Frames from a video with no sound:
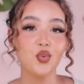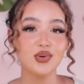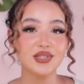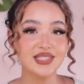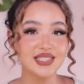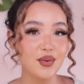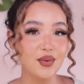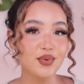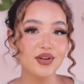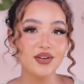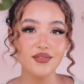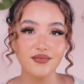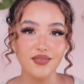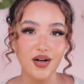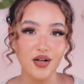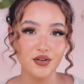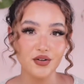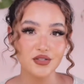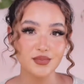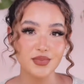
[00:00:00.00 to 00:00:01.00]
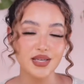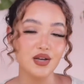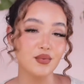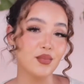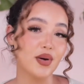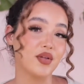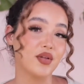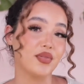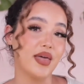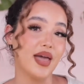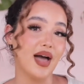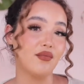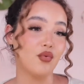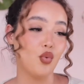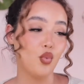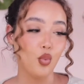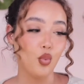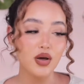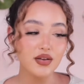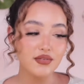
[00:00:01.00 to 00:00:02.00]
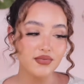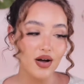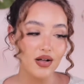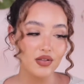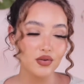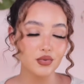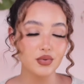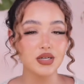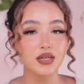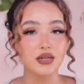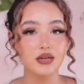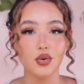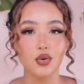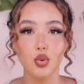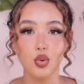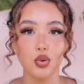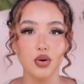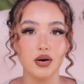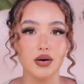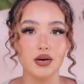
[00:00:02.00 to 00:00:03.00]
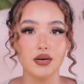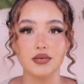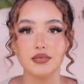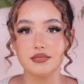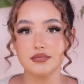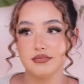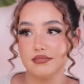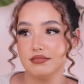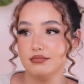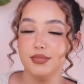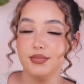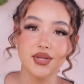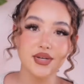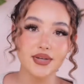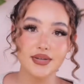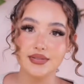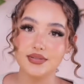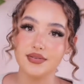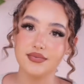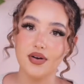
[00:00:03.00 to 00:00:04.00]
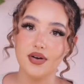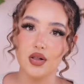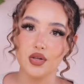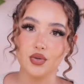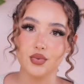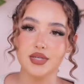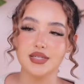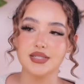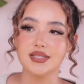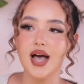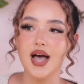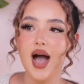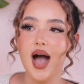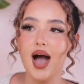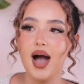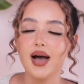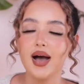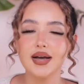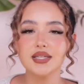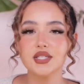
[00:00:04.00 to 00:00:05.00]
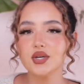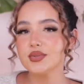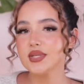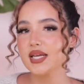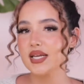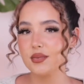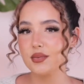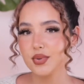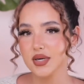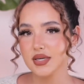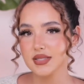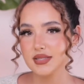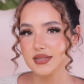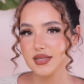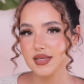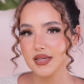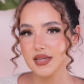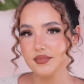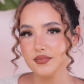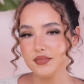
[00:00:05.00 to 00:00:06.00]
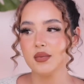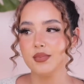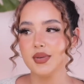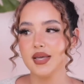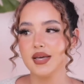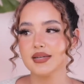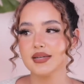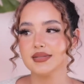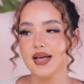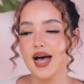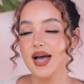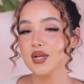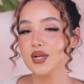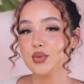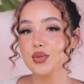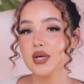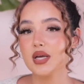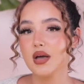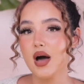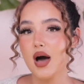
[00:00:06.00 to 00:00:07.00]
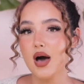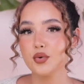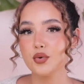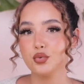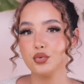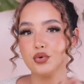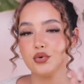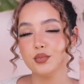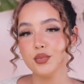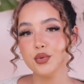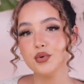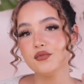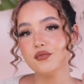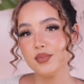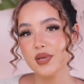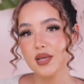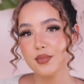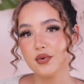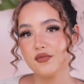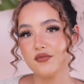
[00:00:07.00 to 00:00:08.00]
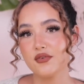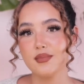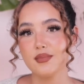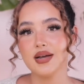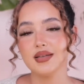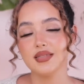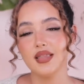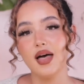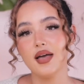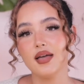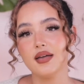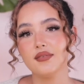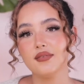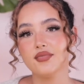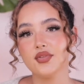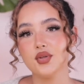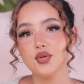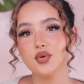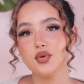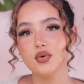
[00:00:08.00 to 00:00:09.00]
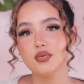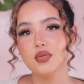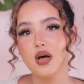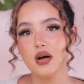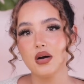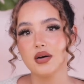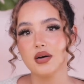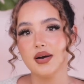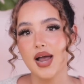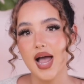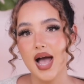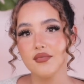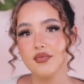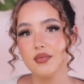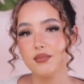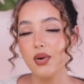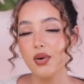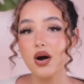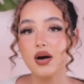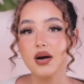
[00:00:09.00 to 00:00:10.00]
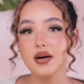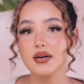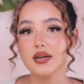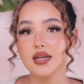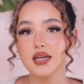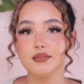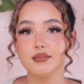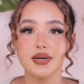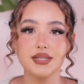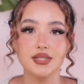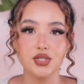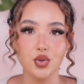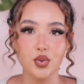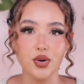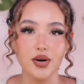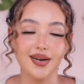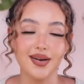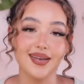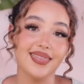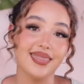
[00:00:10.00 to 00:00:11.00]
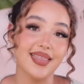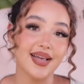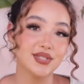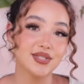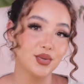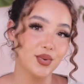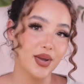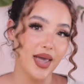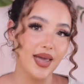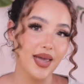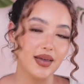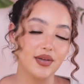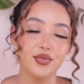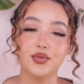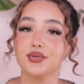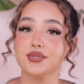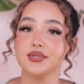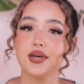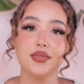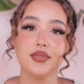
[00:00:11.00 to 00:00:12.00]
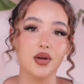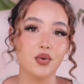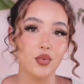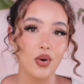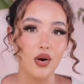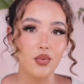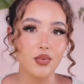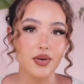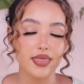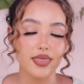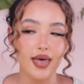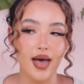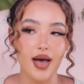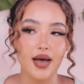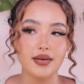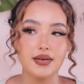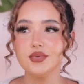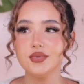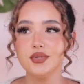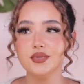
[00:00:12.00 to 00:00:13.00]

When someone unfollows me, whether they have one follower or millions of followers, I don't take it personally because I know that God will remove people from my life that no longer have a part in my story, and that's okay. There's nothing wrong with that.